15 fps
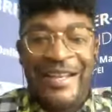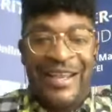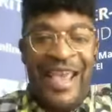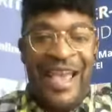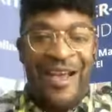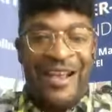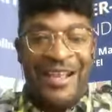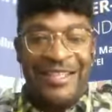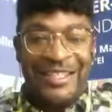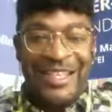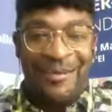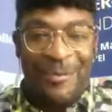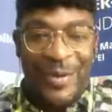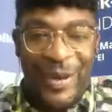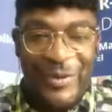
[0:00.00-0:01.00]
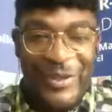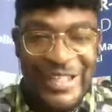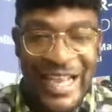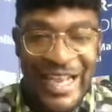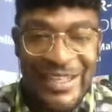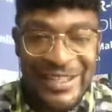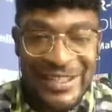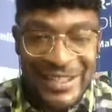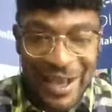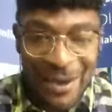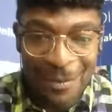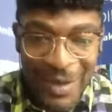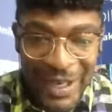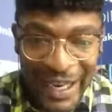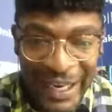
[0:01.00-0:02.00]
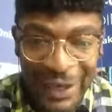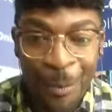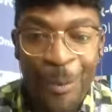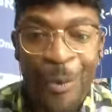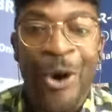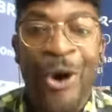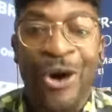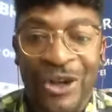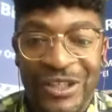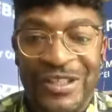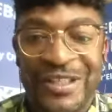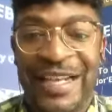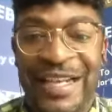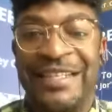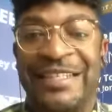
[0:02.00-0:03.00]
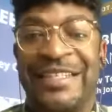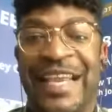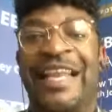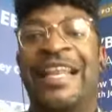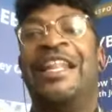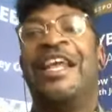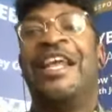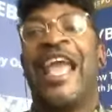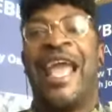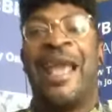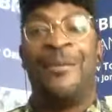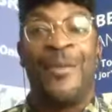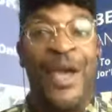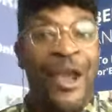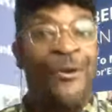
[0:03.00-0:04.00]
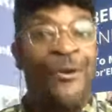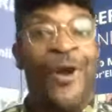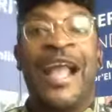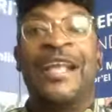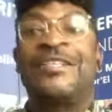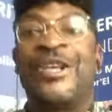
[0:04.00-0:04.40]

Yeah, I can see people saying some need more than skin in the game, right?